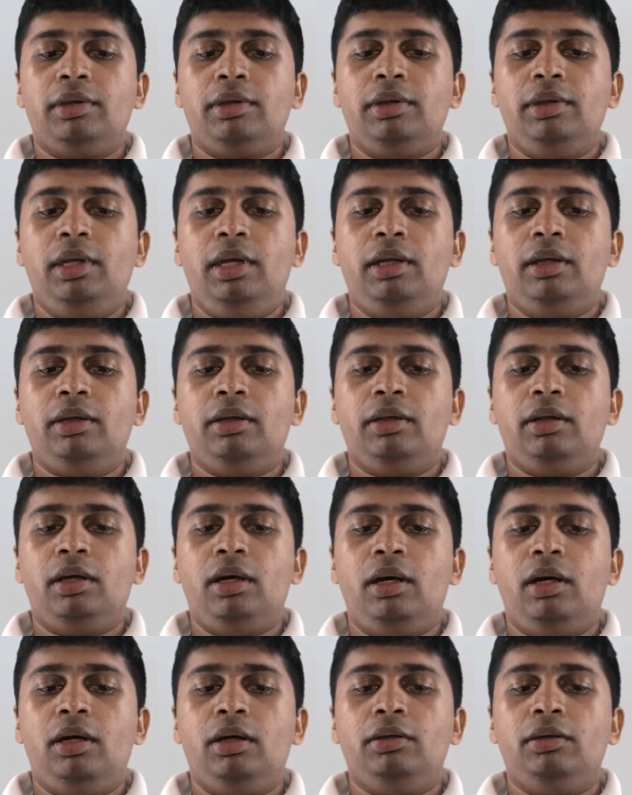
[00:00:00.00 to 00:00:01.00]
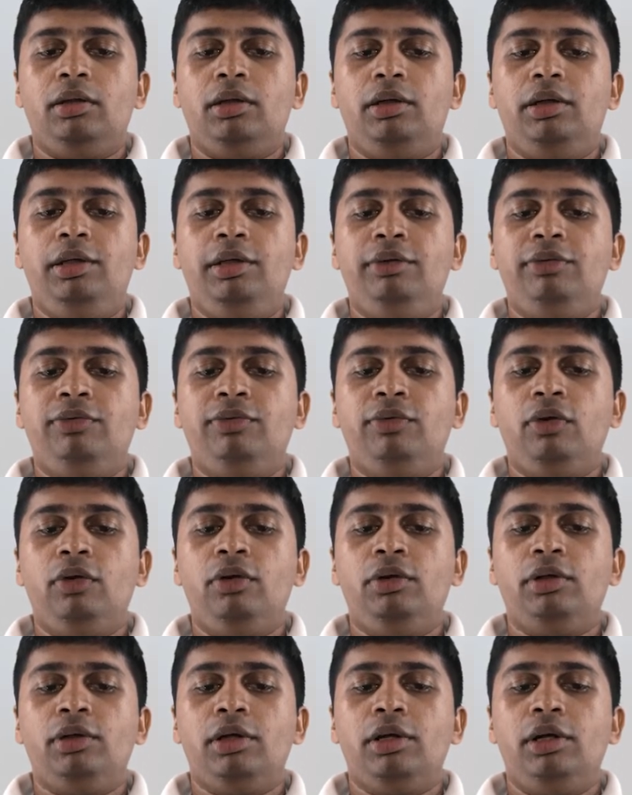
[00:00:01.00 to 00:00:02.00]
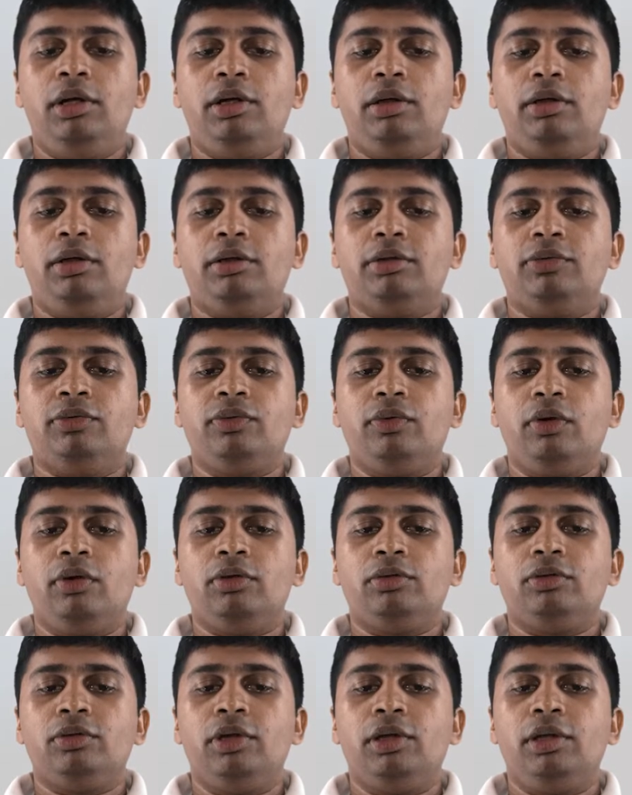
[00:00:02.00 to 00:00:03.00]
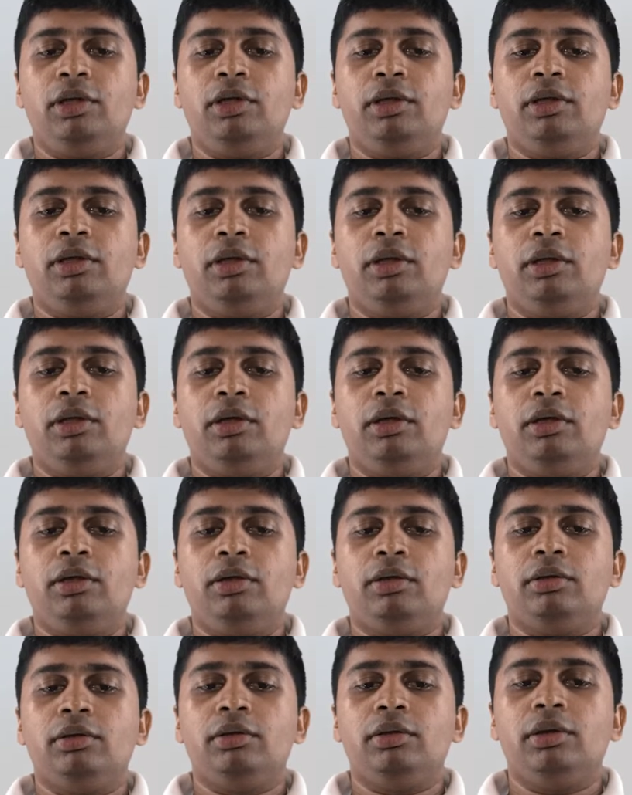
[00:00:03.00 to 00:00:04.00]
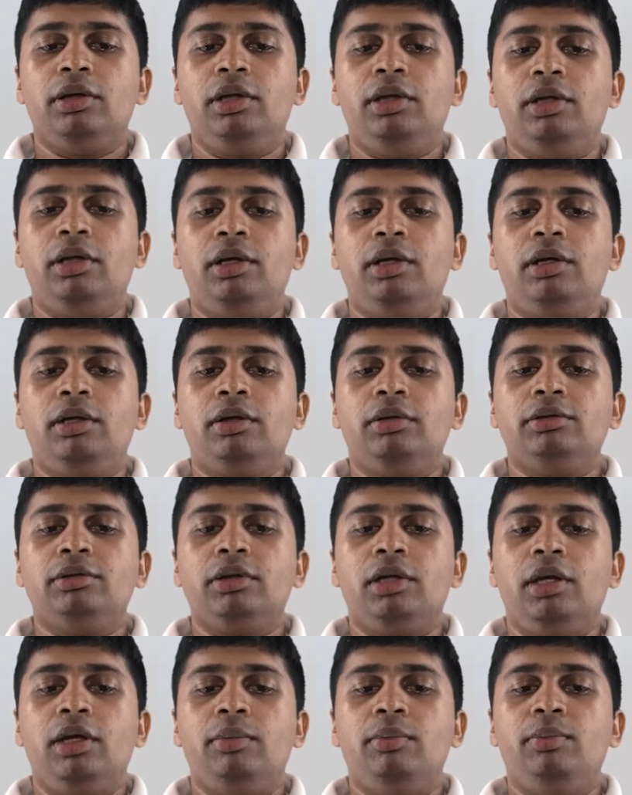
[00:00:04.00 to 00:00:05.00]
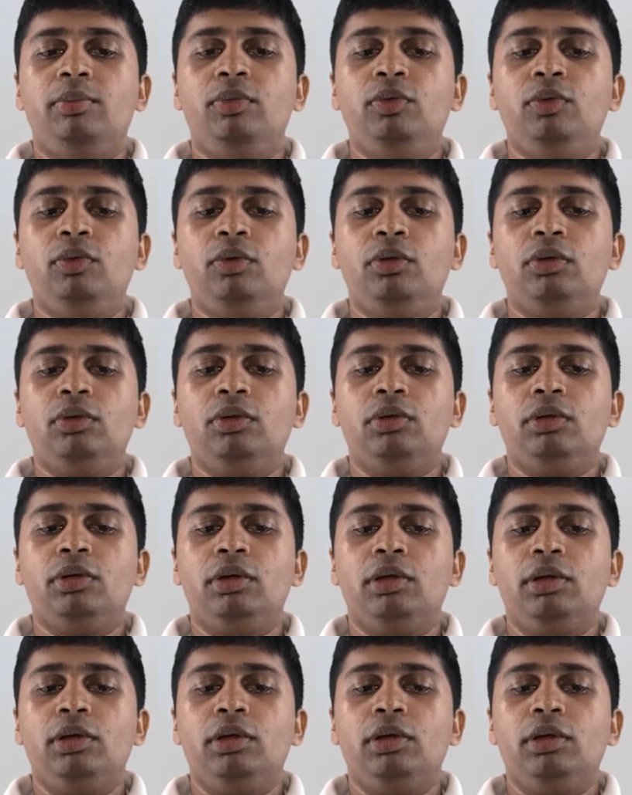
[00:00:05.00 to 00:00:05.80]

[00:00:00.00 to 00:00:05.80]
Then the default return is false, so it returns a bool.